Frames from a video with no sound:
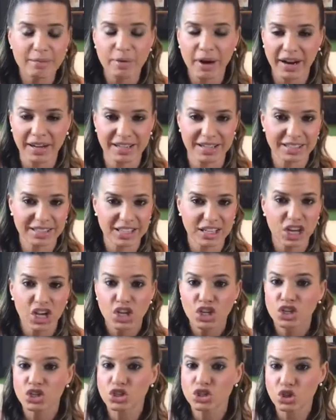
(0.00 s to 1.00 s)
the
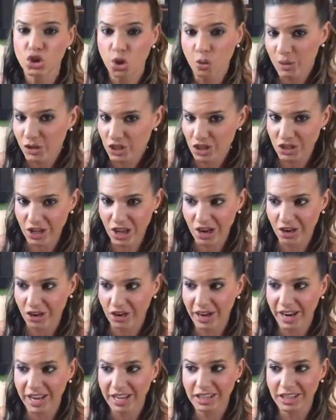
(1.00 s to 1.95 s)
pregnancy so much longer,